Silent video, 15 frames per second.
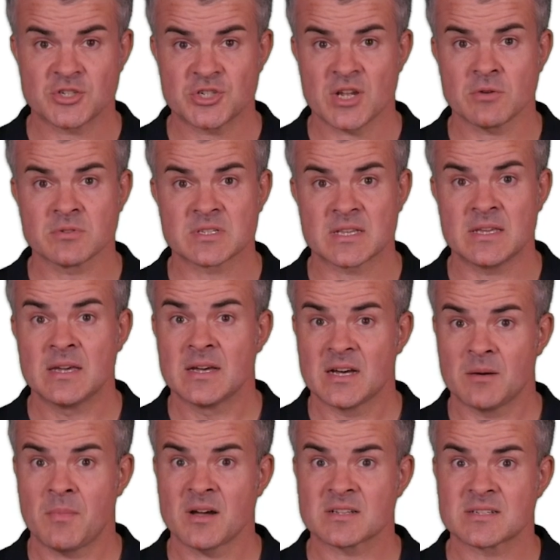Chelsea,
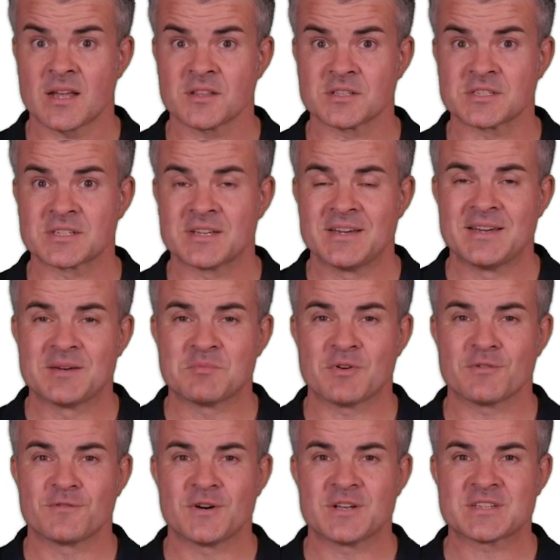amongst others.
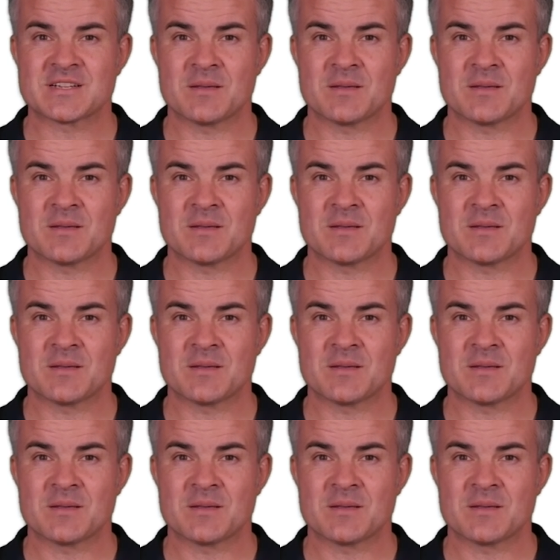But first,